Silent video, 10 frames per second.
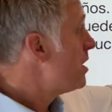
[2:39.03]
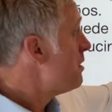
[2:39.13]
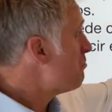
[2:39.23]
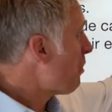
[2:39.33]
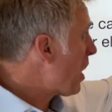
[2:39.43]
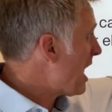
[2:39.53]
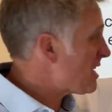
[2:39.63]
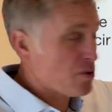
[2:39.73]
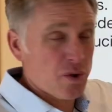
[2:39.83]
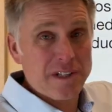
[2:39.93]

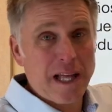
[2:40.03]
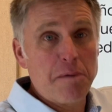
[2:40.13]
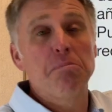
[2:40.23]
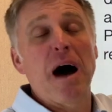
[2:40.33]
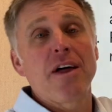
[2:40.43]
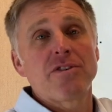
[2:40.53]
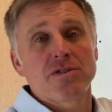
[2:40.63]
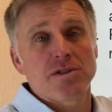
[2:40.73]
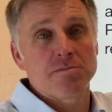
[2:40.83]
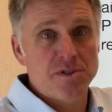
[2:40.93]
molestos, like
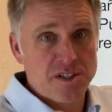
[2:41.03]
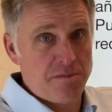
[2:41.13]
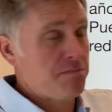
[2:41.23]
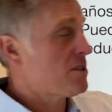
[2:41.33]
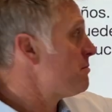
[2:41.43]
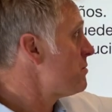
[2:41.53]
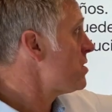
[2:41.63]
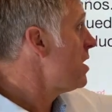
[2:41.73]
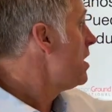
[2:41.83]
bothersome symptoms,